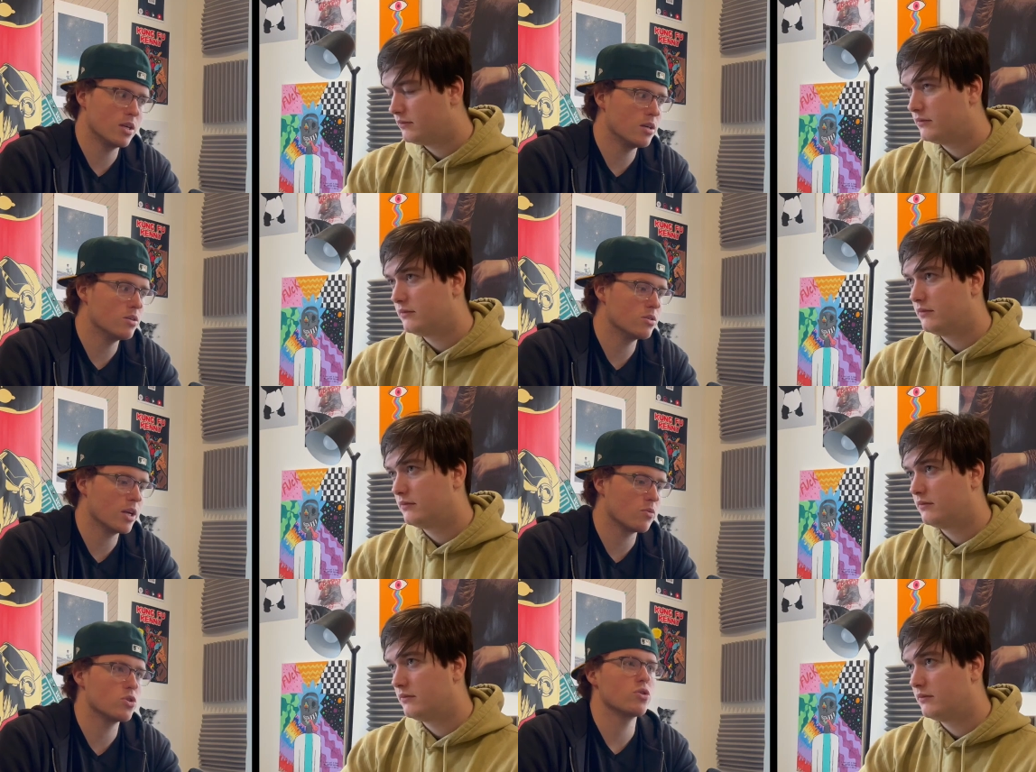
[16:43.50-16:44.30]
Speaker 1: is, like,
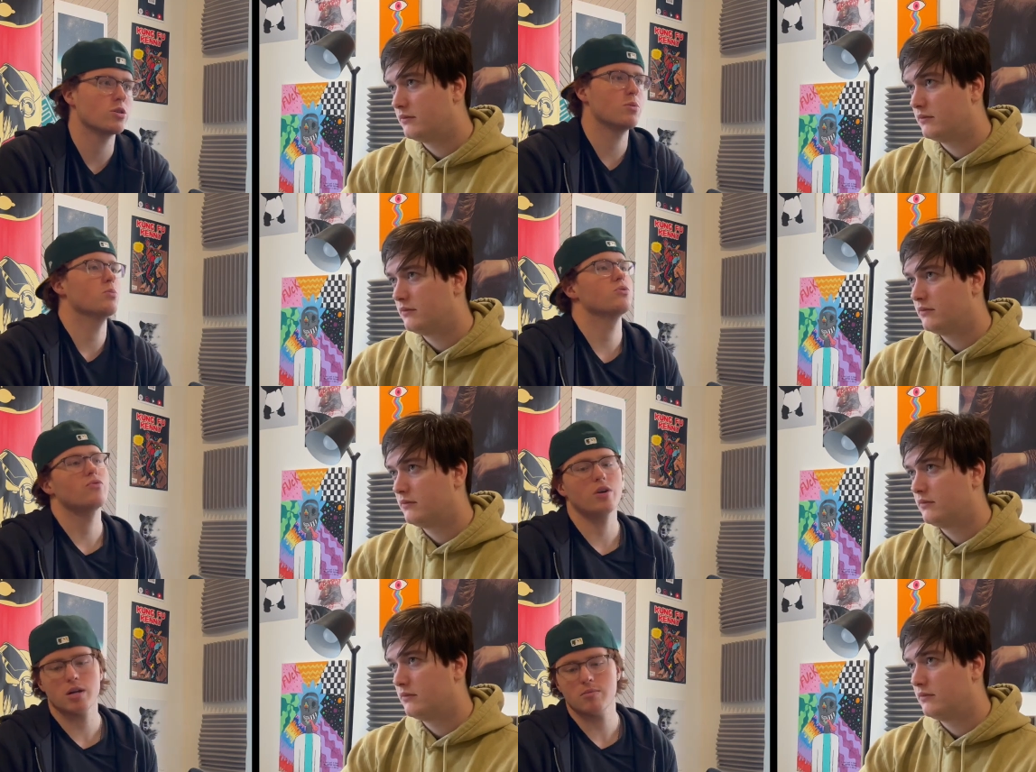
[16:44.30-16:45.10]
restricts people's
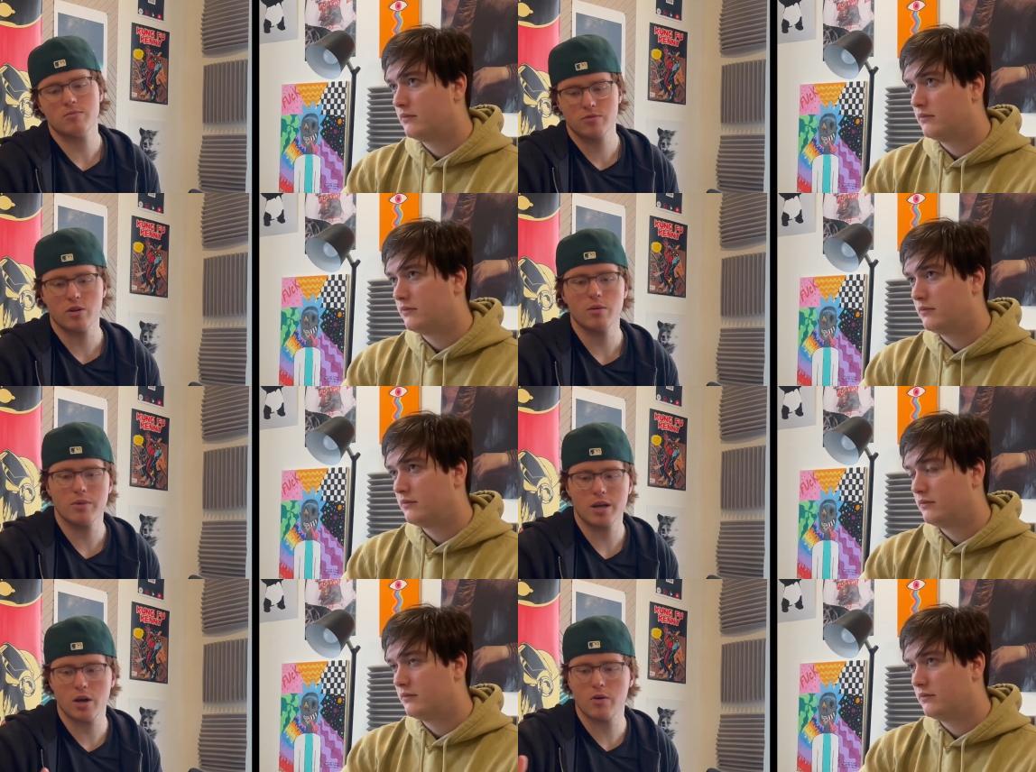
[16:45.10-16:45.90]
freedom from,
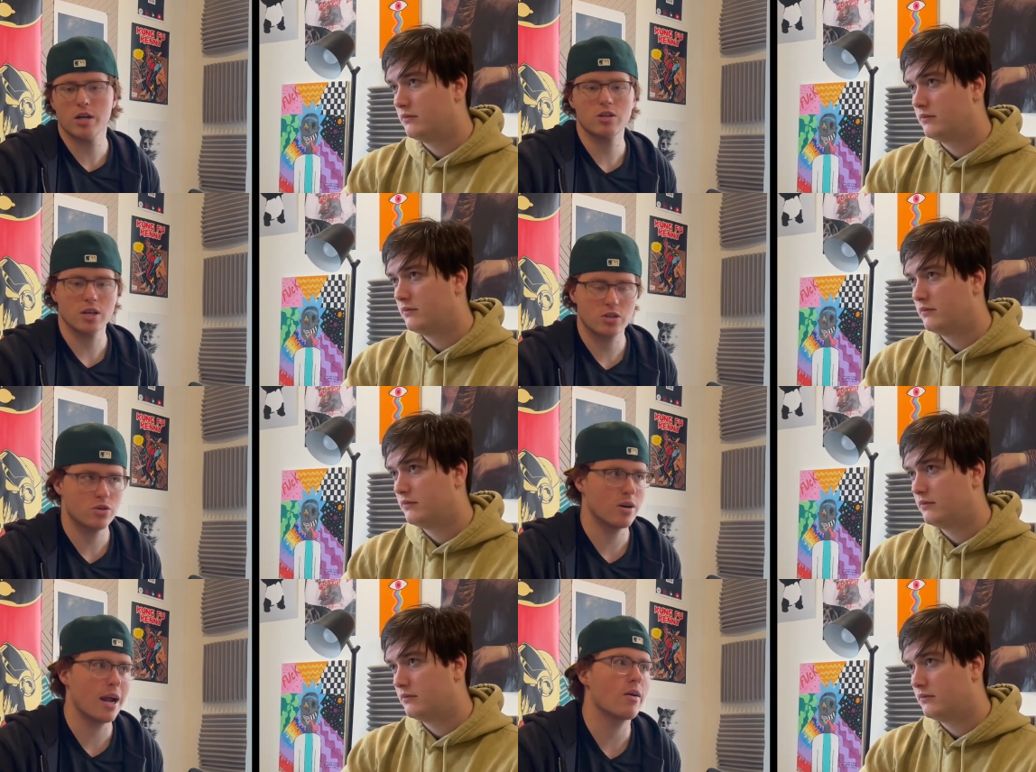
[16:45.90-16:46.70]
like, going into, like,
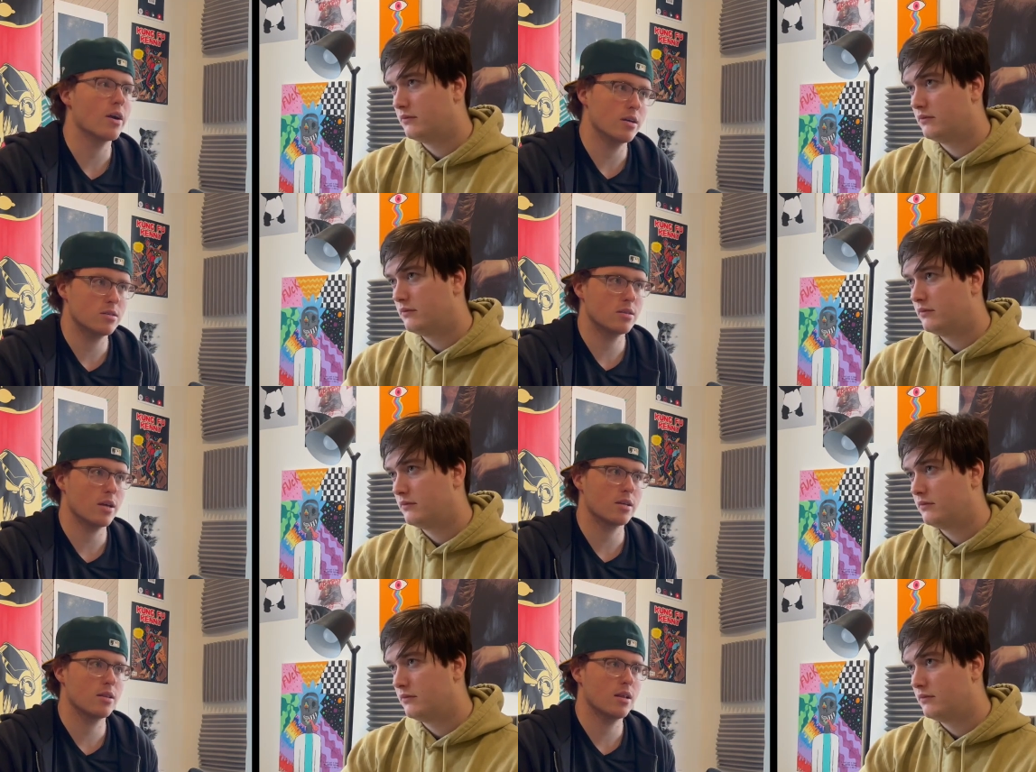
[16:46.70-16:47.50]
certain areas, like,
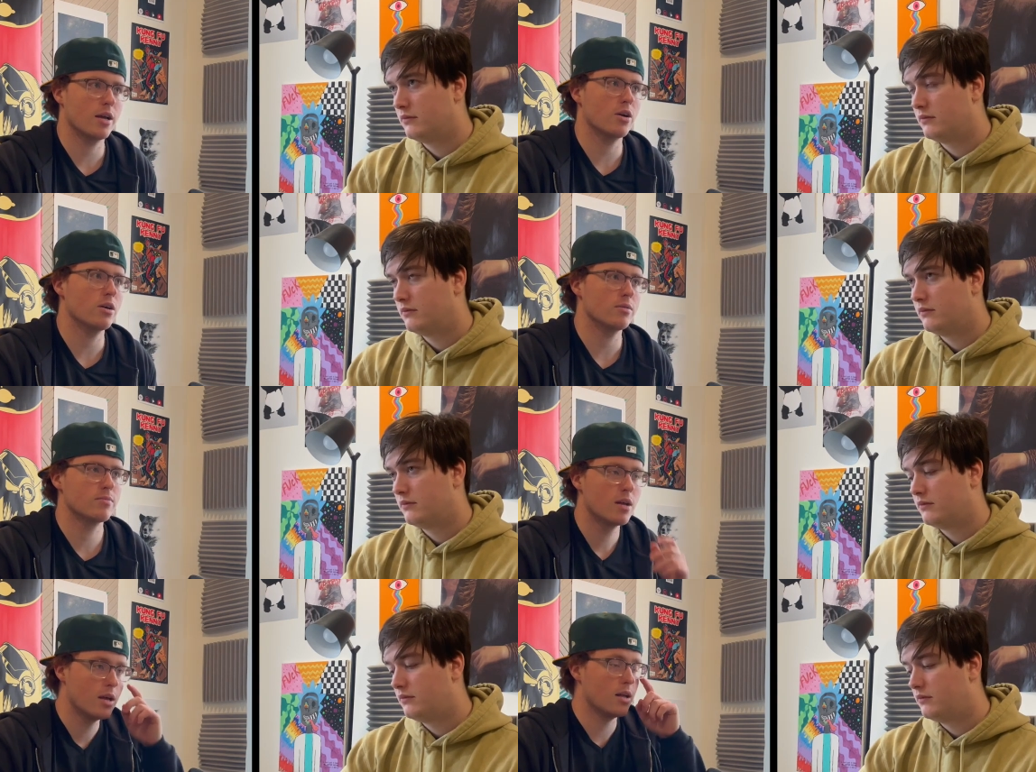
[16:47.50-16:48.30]
that you're,
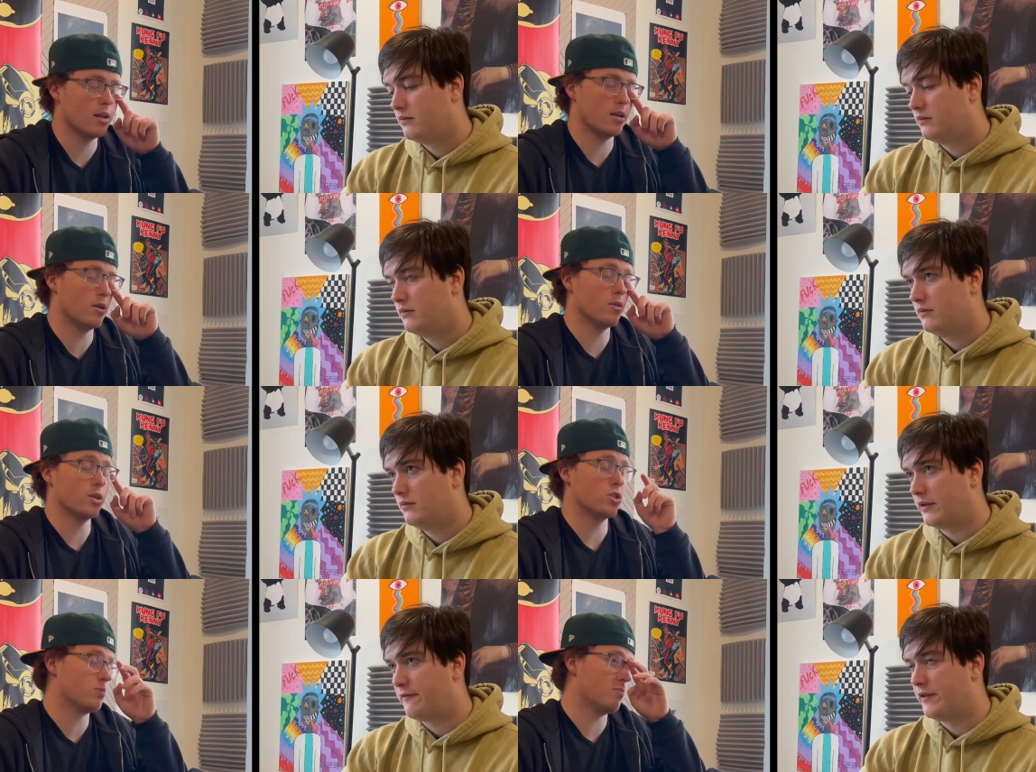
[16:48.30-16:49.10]
like, you know, like... like
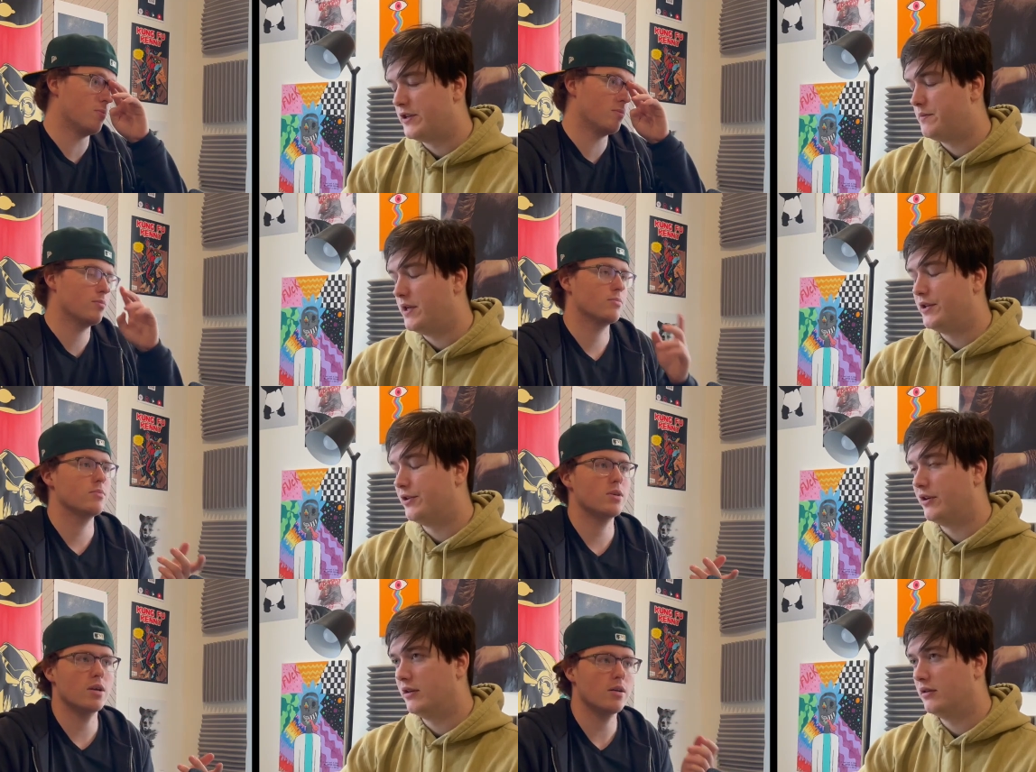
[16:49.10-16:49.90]
just, free speech or...
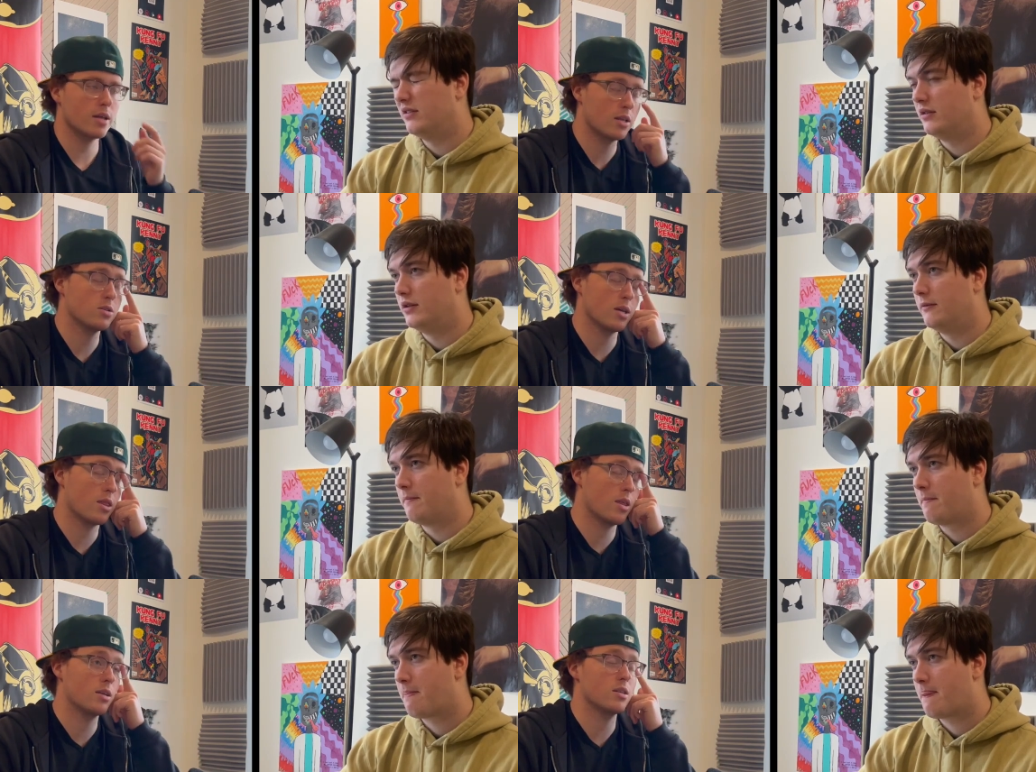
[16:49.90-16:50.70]
You know, like, there's, like,
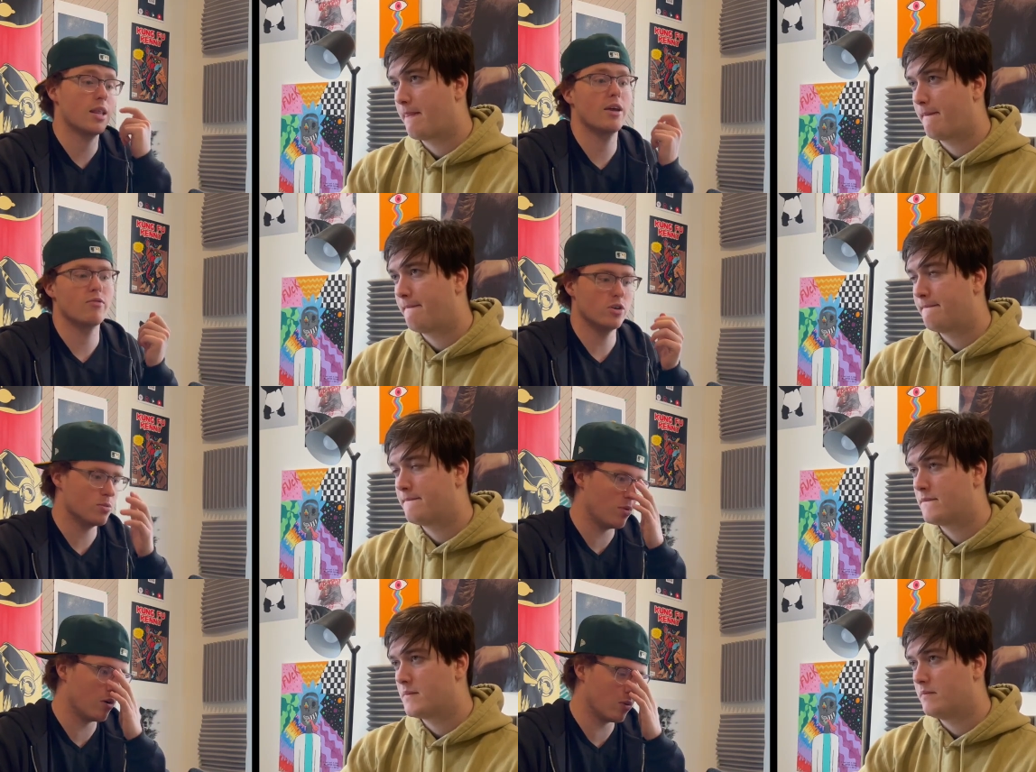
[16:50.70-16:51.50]
things that they infringe
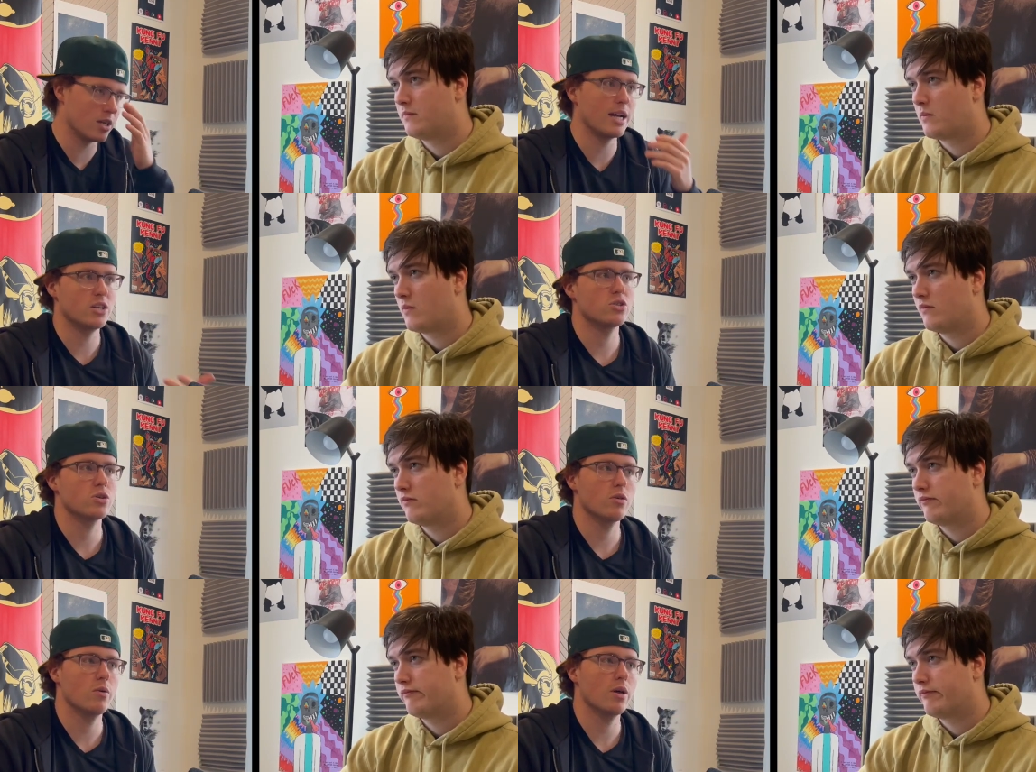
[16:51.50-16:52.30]
upon which I
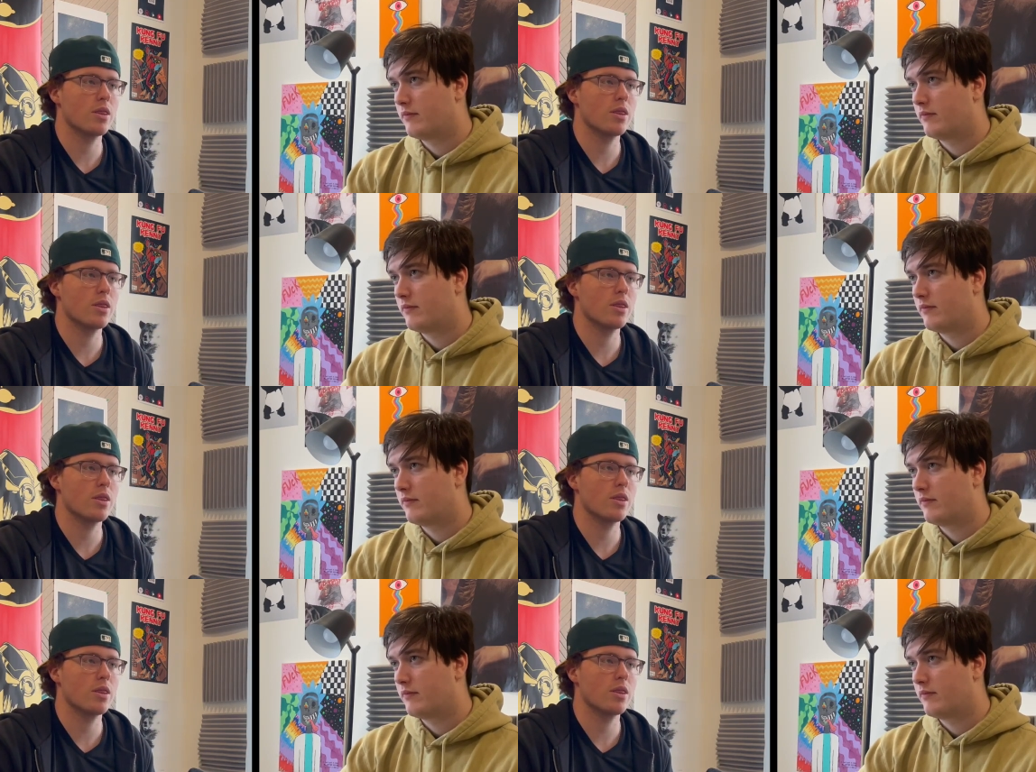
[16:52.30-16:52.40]
disagree with.